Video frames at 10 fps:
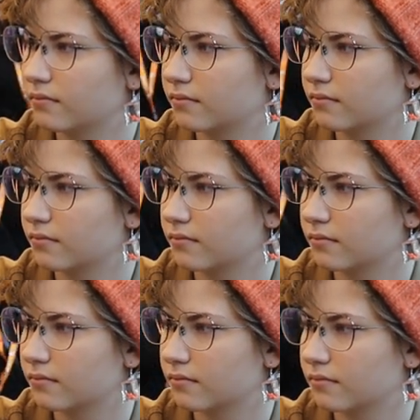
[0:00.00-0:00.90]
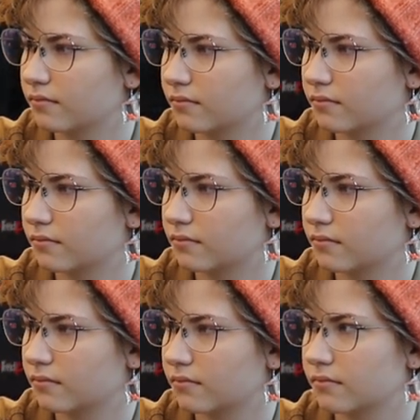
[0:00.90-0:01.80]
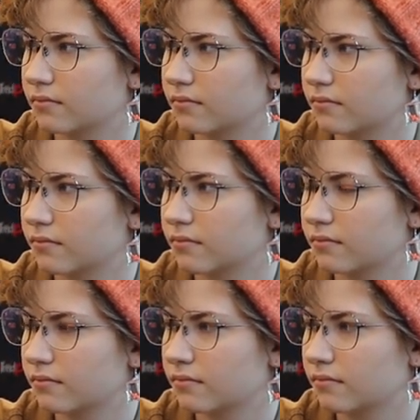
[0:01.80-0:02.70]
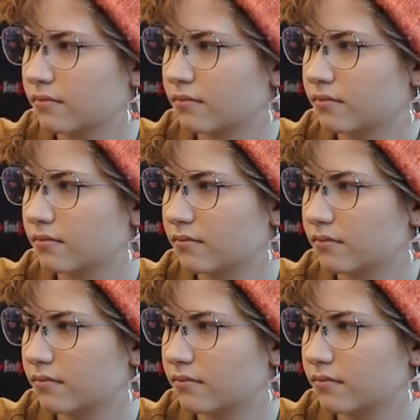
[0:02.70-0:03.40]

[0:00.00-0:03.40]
(silent)